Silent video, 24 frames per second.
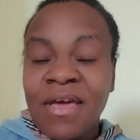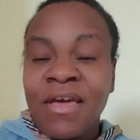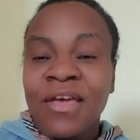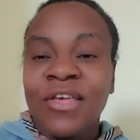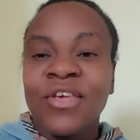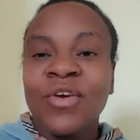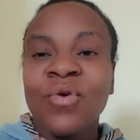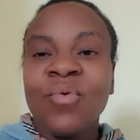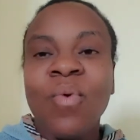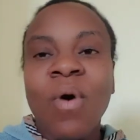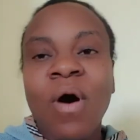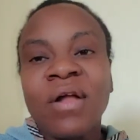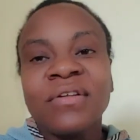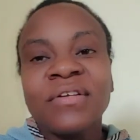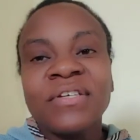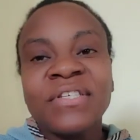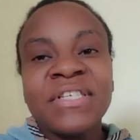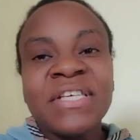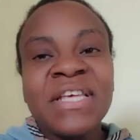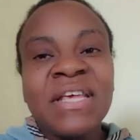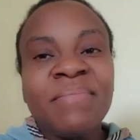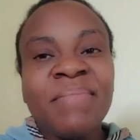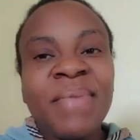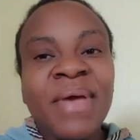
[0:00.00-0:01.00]
You want to
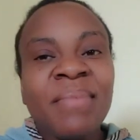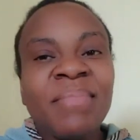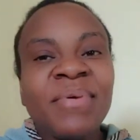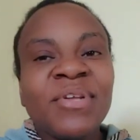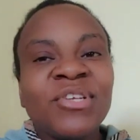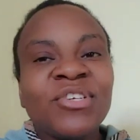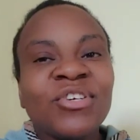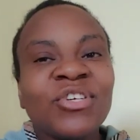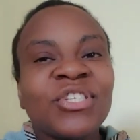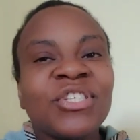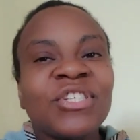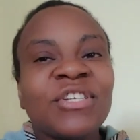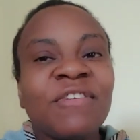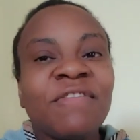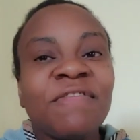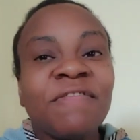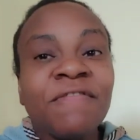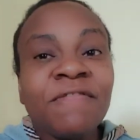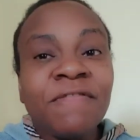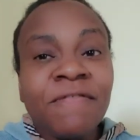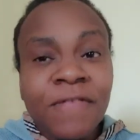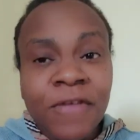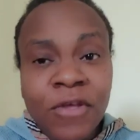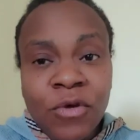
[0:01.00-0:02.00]
see maybe just a
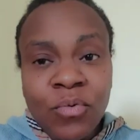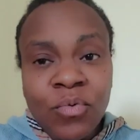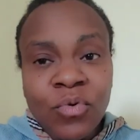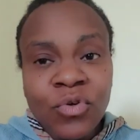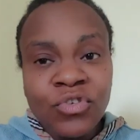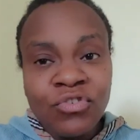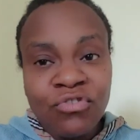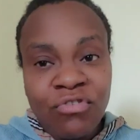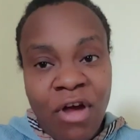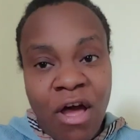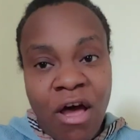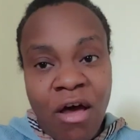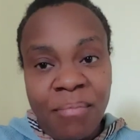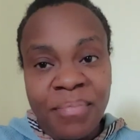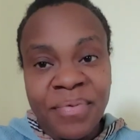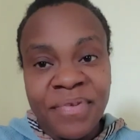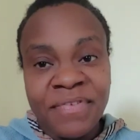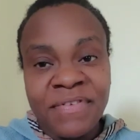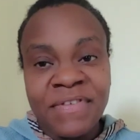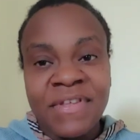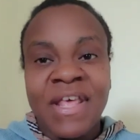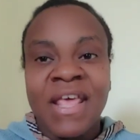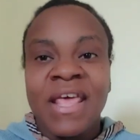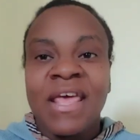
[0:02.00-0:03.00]
few
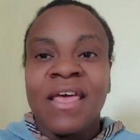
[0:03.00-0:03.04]
drops